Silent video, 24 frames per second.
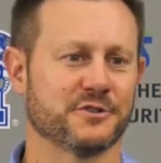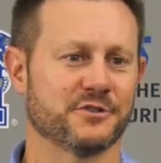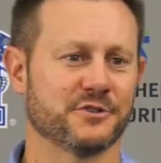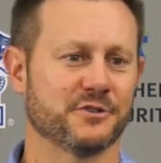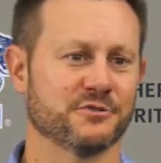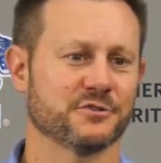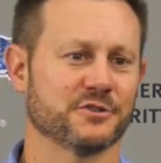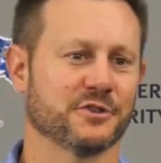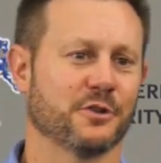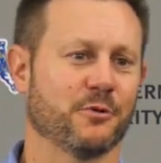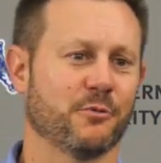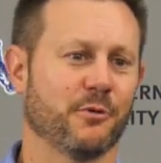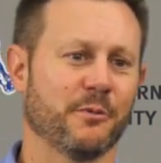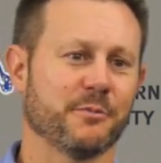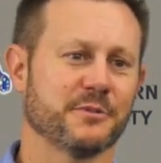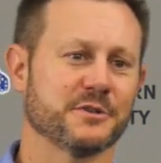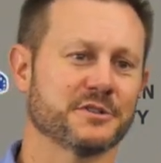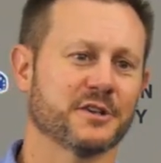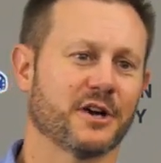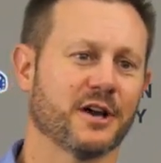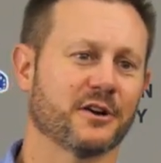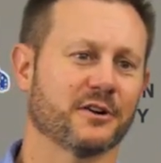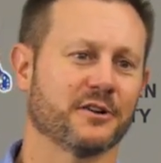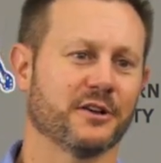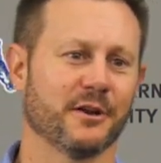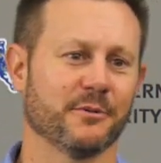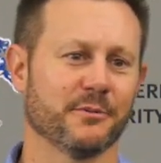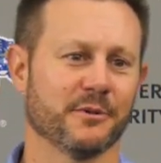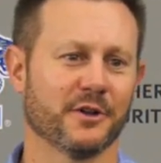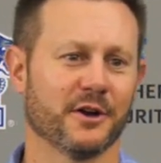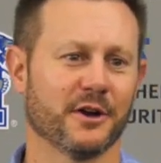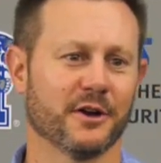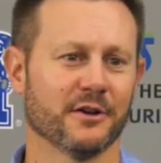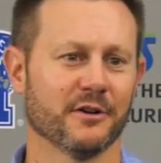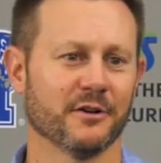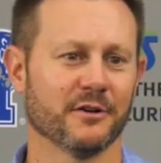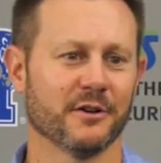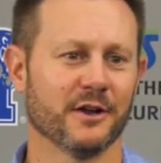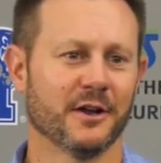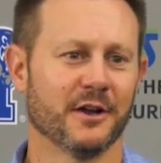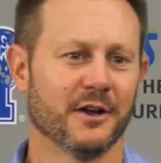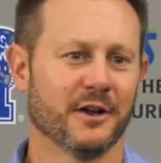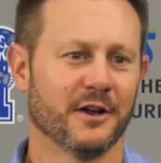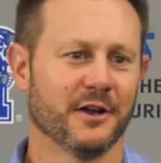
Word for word: It's usually the women's soccer team, and they're